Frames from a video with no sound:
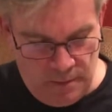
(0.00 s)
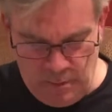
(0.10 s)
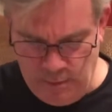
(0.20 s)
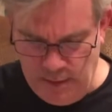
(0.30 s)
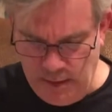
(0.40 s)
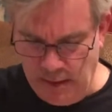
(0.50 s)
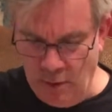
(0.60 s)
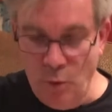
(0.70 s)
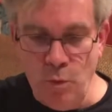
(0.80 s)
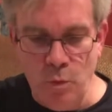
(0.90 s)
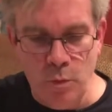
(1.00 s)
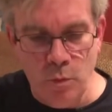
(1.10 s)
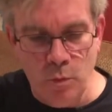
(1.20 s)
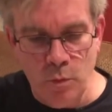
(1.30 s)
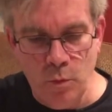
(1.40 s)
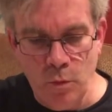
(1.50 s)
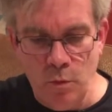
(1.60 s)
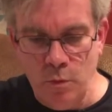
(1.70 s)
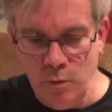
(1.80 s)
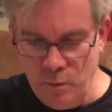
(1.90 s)
Maybe not. Oh,
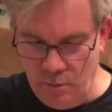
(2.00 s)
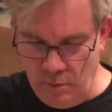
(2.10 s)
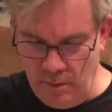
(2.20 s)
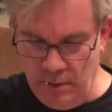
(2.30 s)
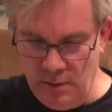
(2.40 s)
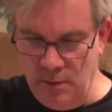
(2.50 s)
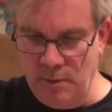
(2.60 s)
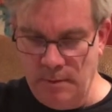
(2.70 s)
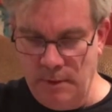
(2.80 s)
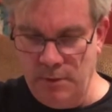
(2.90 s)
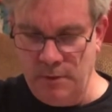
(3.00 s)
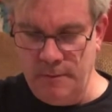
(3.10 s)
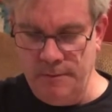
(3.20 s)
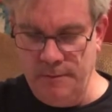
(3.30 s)
maybe this is something else.